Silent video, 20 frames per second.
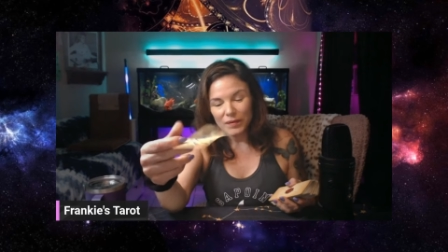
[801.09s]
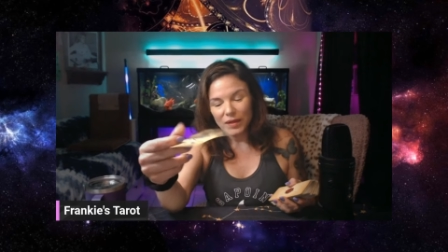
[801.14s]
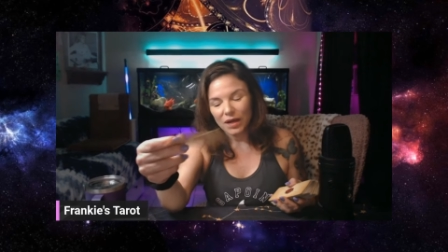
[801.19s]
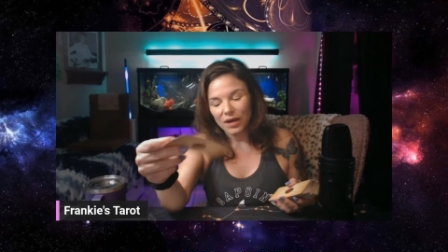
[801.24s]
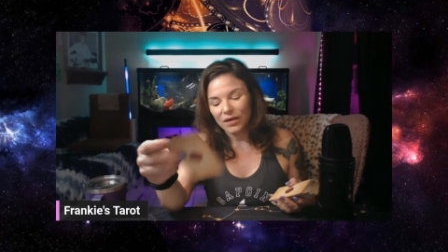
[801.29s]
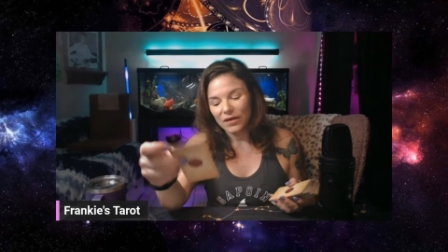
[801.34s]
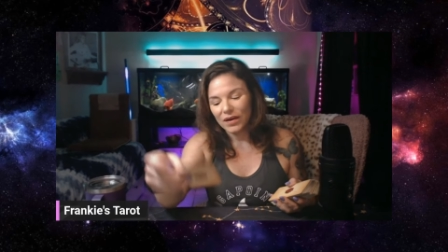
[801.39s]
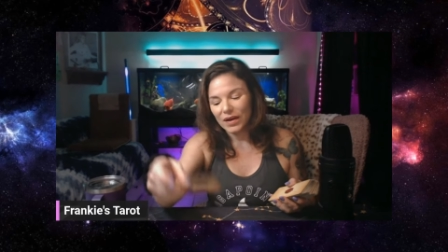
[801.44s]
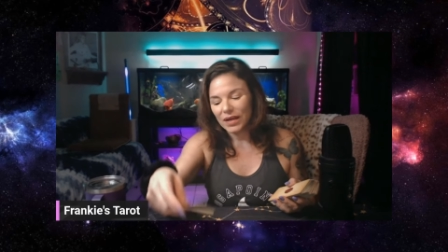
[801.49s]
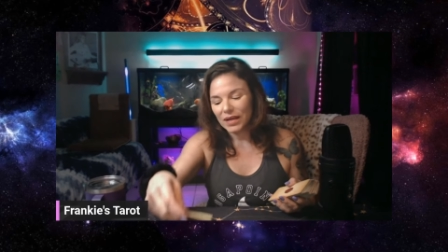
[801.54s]

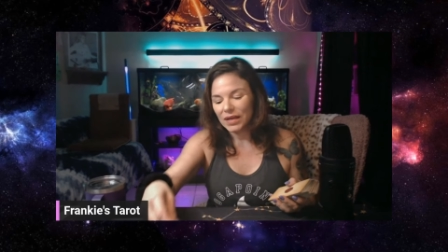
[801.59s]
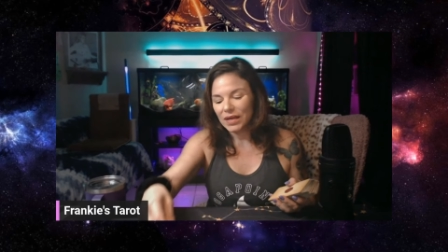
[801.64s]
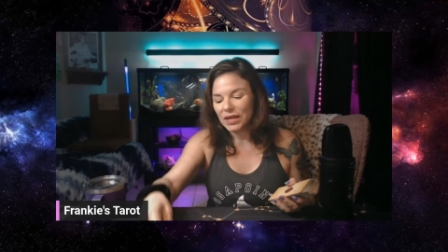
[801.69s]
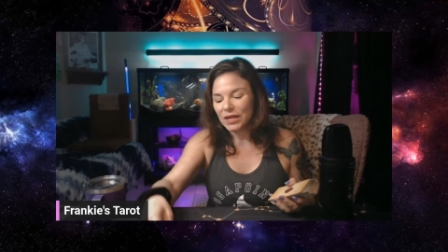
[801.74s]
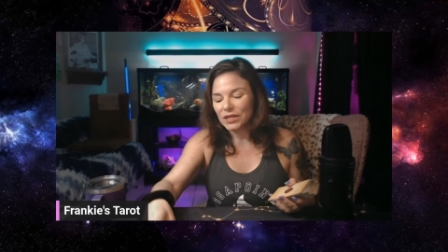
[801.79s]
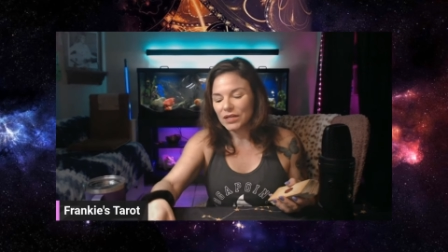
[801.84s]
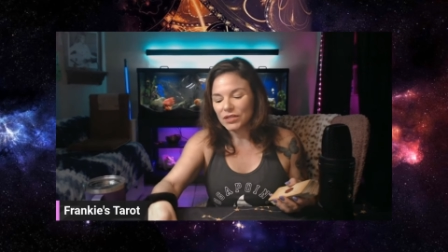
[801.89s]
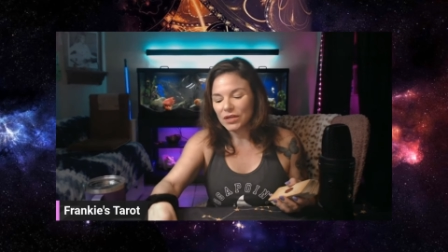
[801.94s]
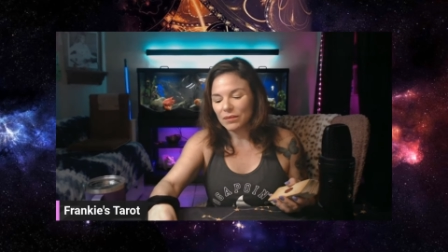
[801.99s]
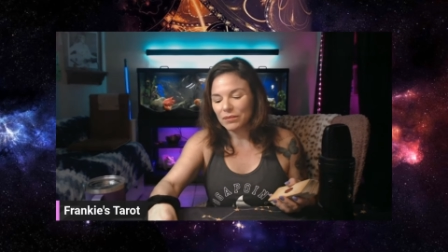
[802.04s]
All right.
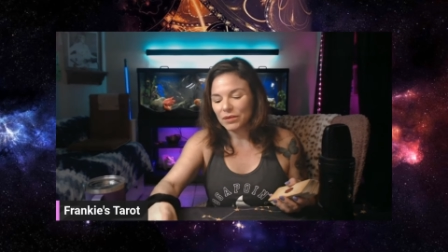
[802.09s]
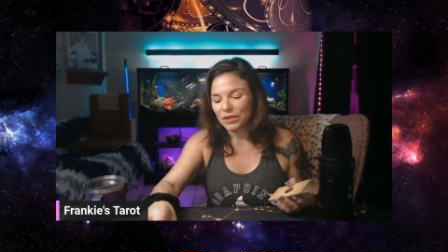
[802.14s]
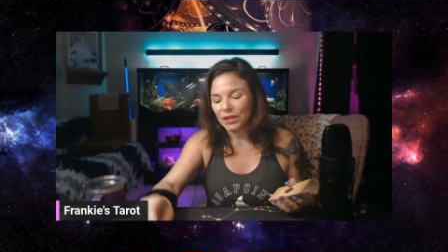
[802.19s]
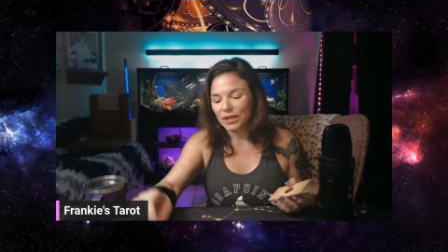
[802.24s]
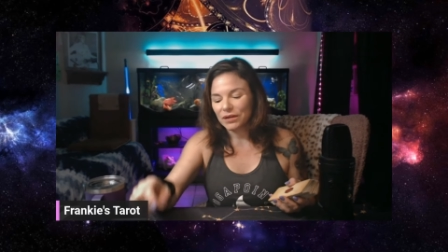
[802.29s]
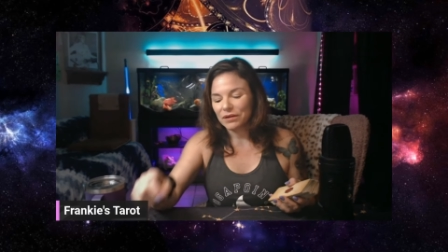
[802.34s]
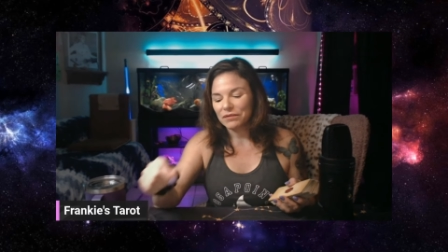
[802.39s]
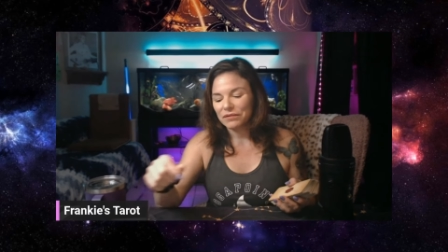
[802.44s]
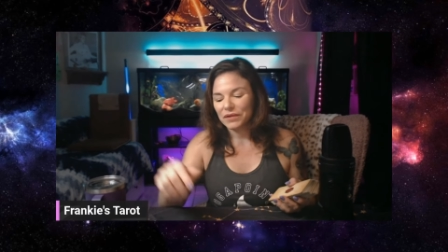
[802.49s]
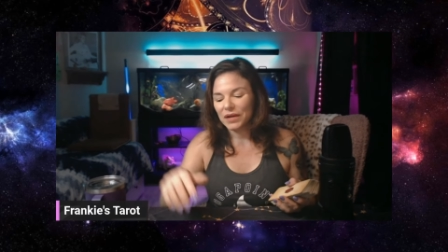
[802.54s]
So I'm
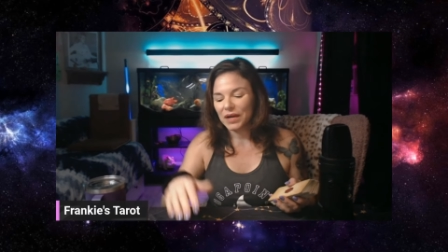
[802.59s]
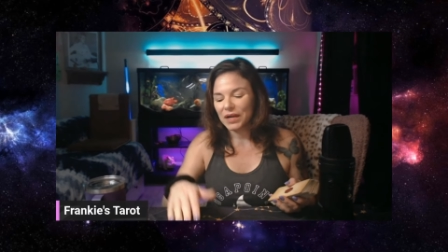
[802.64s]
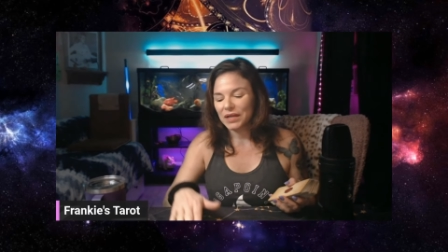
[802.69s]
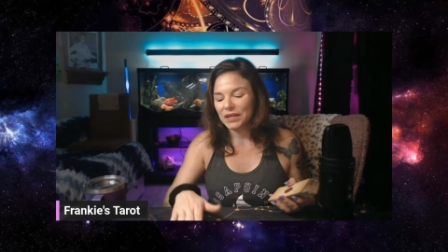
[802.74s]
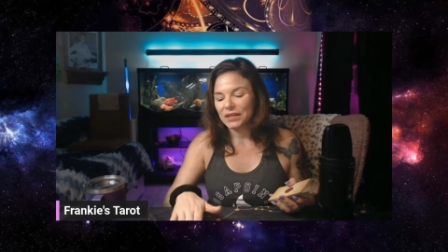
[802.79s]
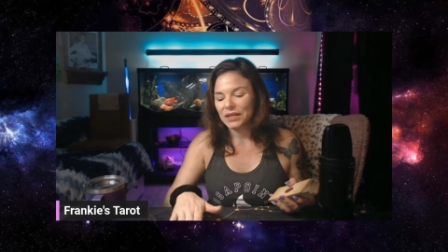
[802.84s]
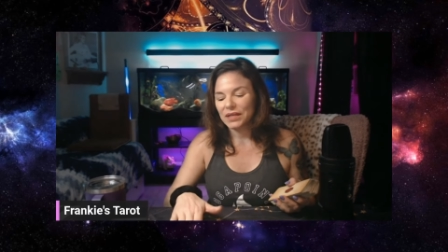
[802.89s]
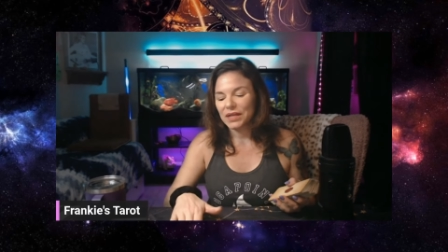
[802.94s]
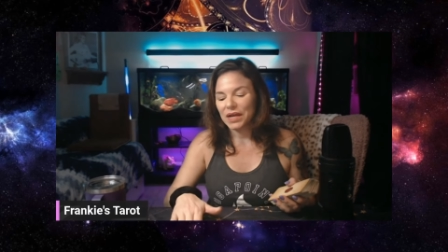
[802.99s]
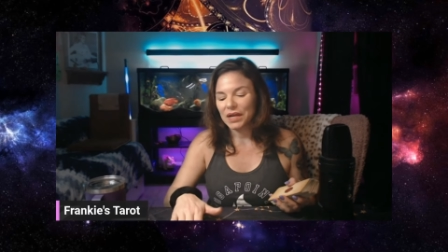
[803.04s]

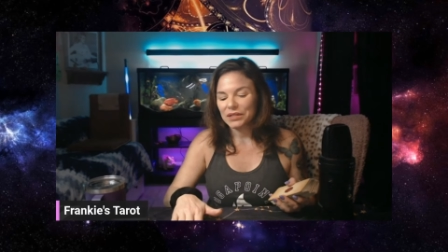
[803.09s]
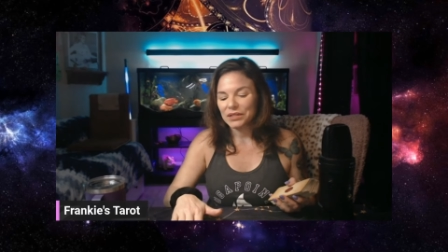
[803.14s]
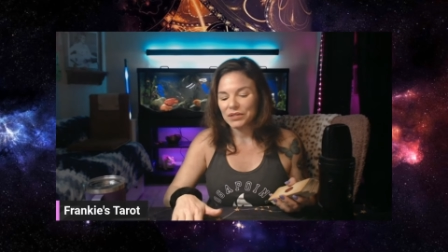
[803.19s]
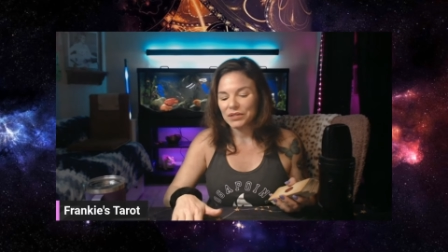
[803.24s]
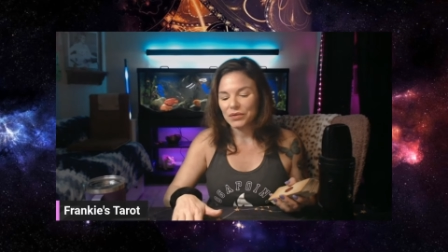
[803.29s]
clarifying the Knight of